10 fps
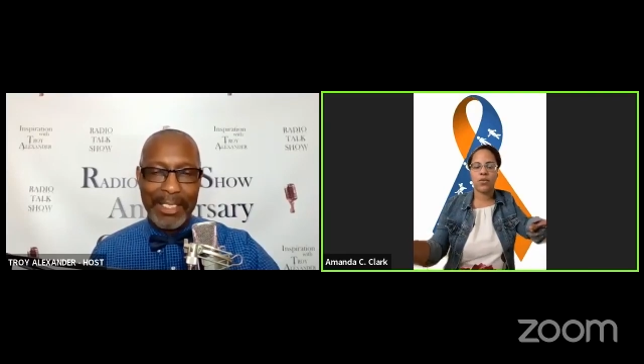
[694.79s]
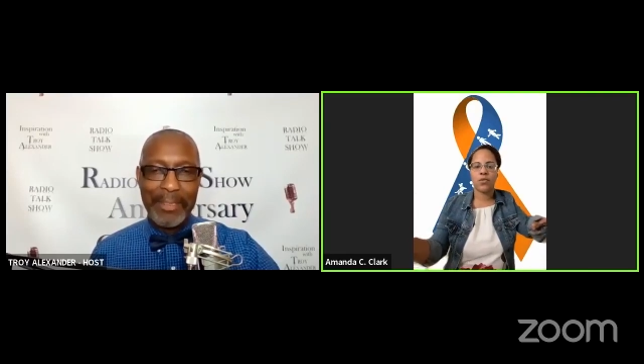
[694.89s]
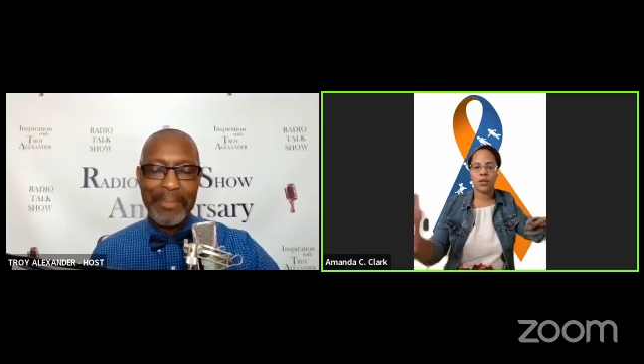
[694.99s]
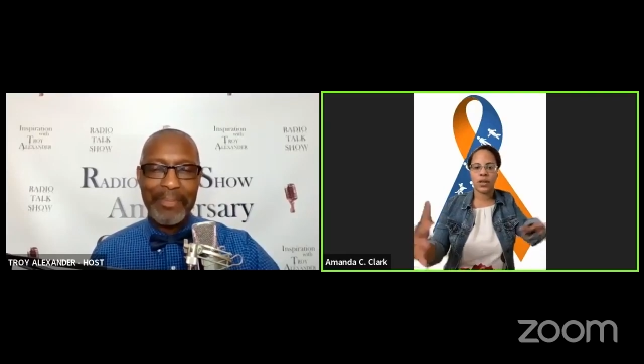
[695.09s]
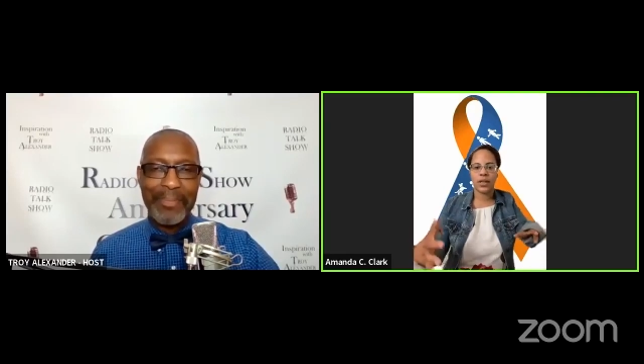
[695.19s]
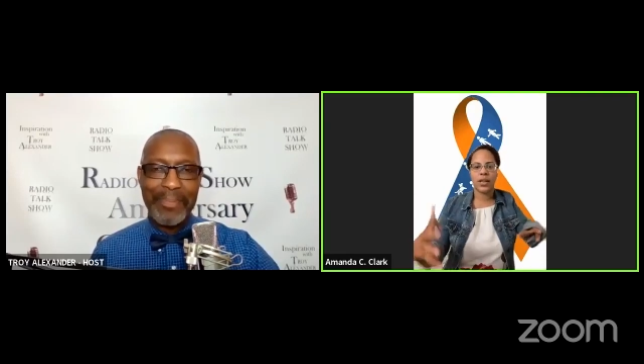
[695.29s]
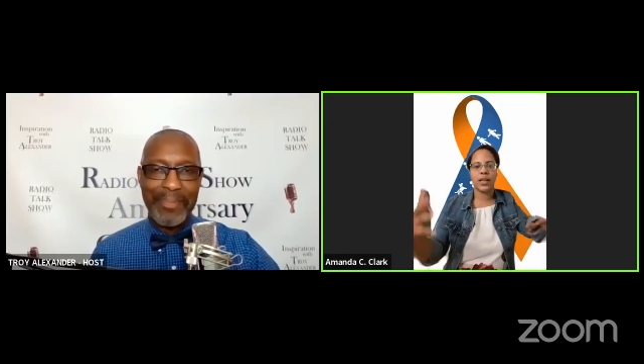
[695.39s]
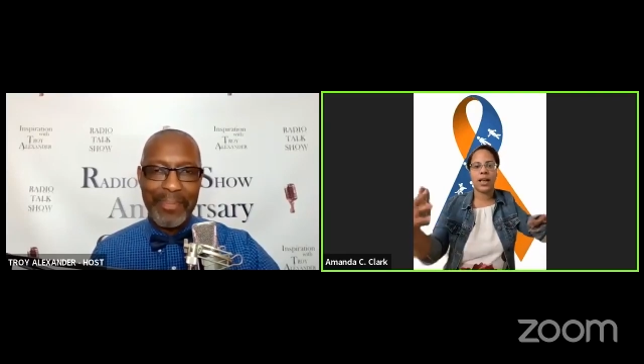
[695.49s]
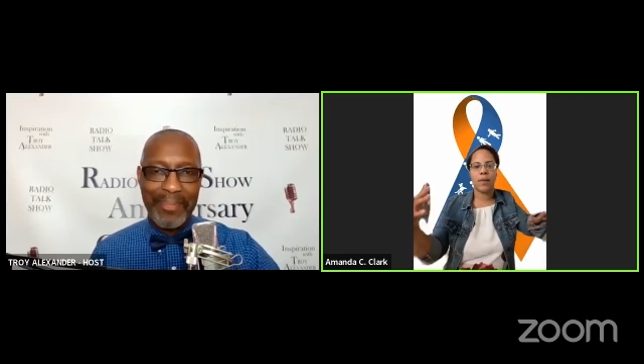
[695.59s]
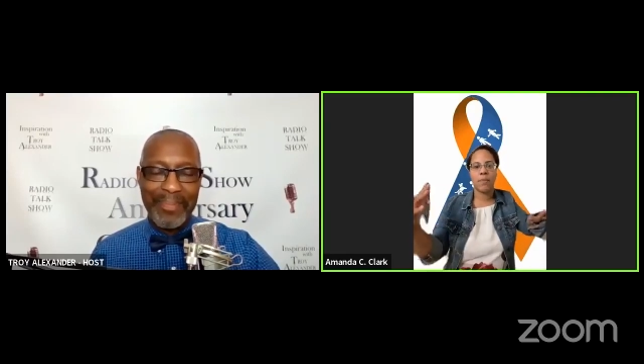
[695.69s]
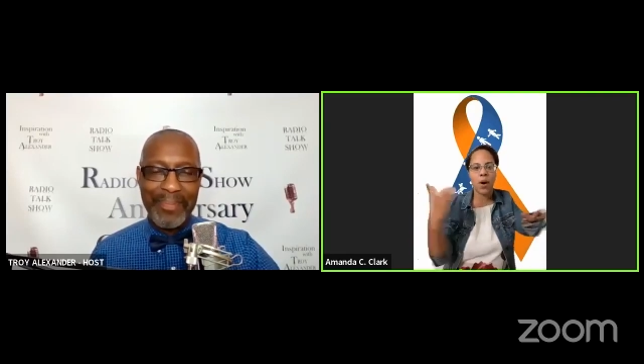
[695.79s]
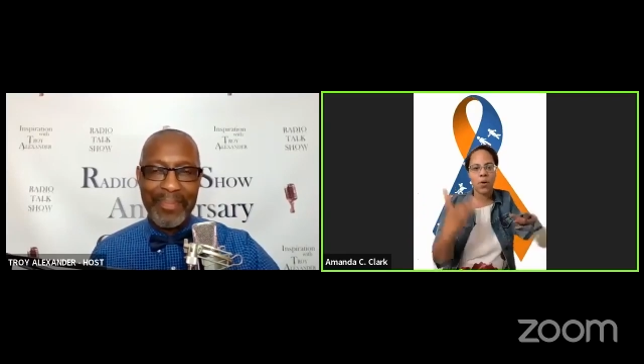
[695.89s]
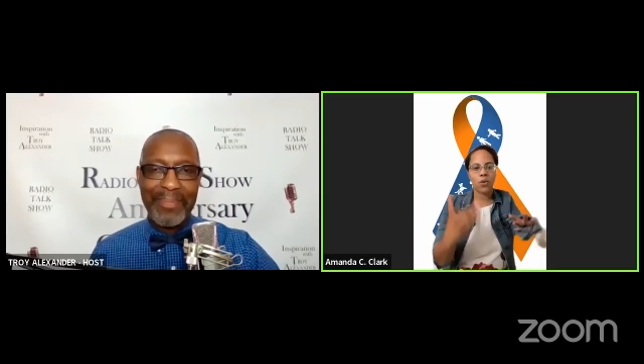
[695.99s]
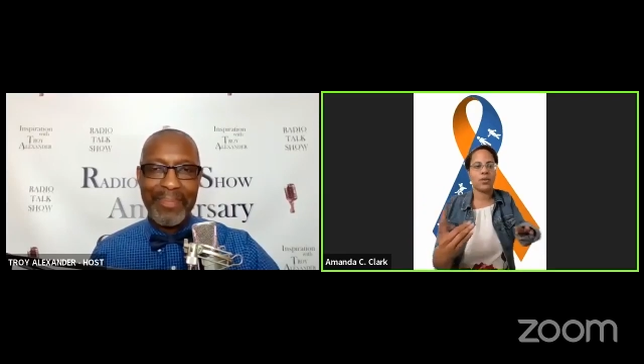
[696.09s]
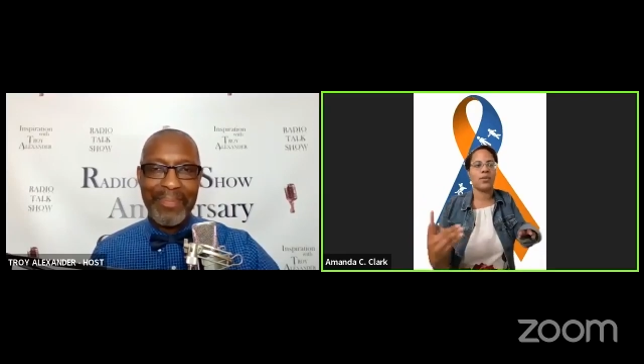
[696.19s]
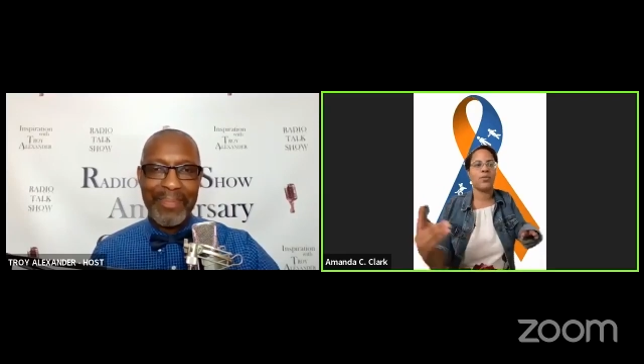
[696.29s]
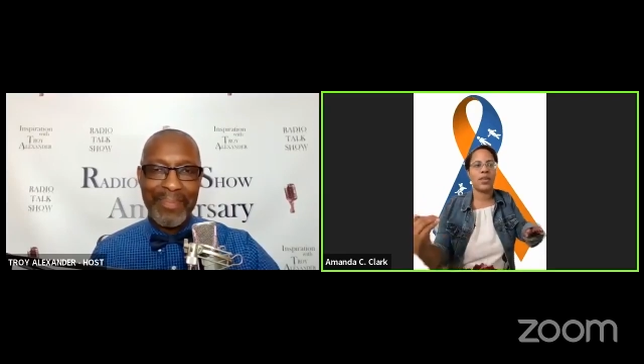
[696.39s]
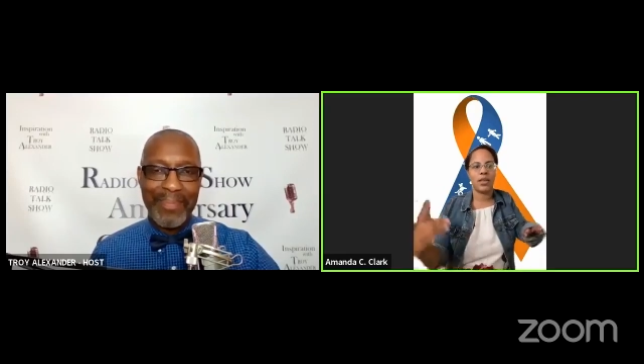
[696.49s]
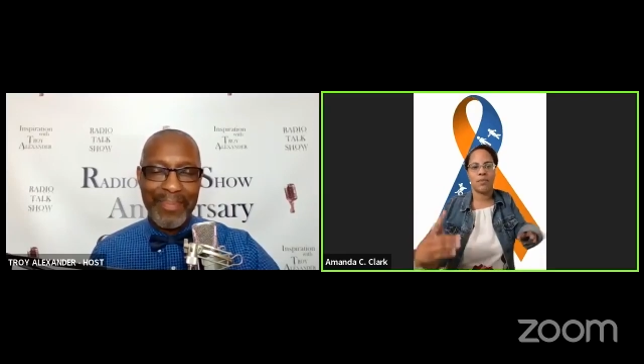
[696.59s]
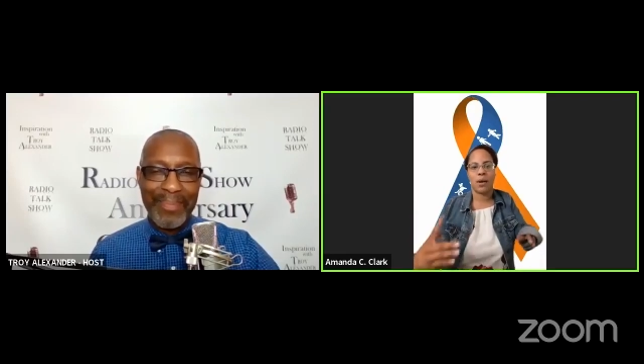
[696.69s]
really like potent
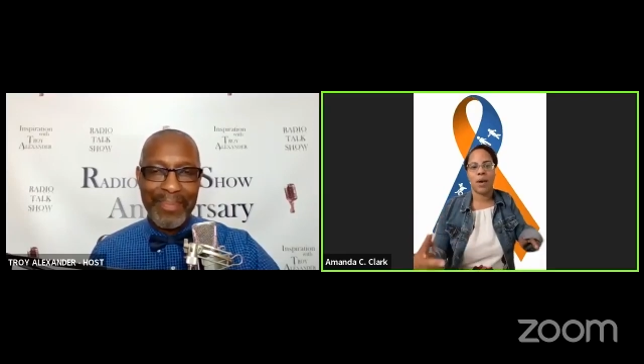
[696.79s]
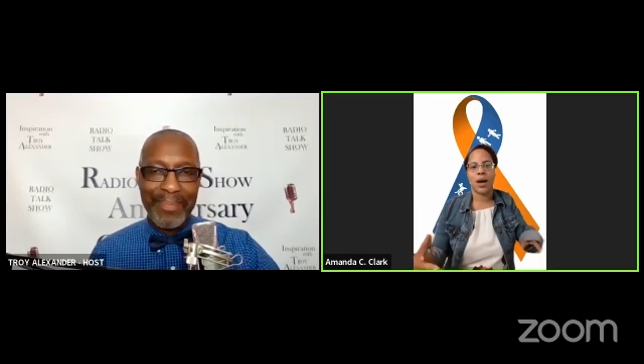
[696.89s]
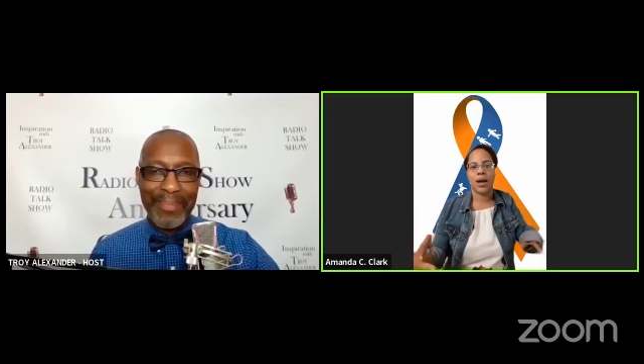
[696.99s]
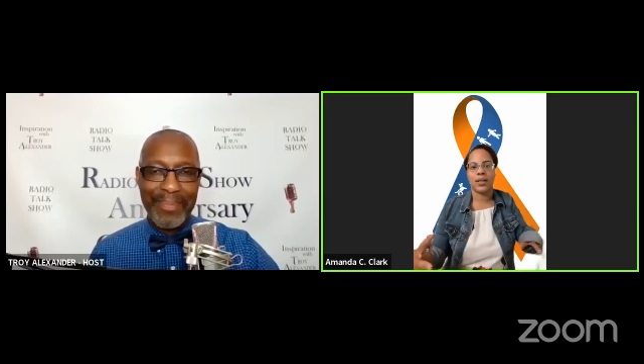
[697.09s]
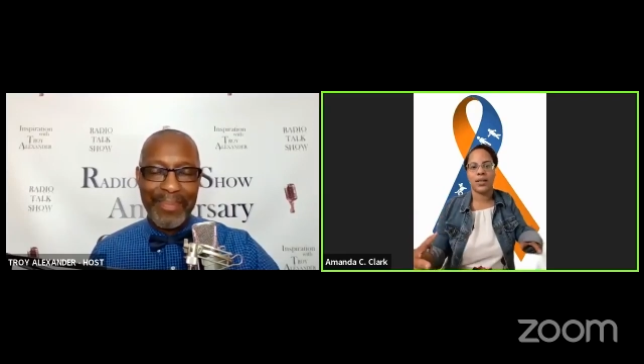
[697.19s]
within my mind.